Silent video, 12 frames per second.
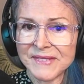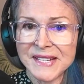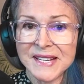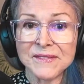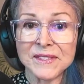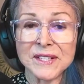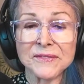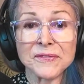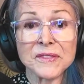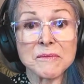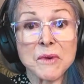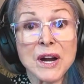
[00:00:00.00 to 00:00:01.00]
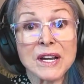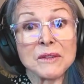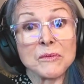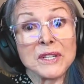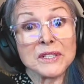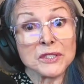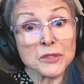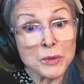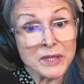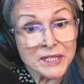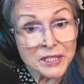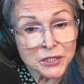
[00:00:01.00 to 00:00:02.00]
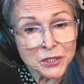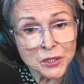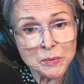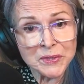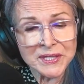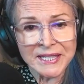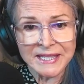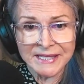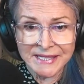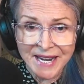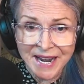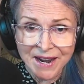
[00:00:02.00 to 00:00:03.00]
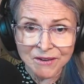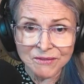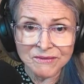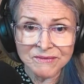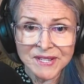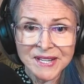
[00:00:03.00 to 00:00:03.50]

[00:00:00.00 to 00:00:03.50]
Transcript: Even if the market went to 22% down,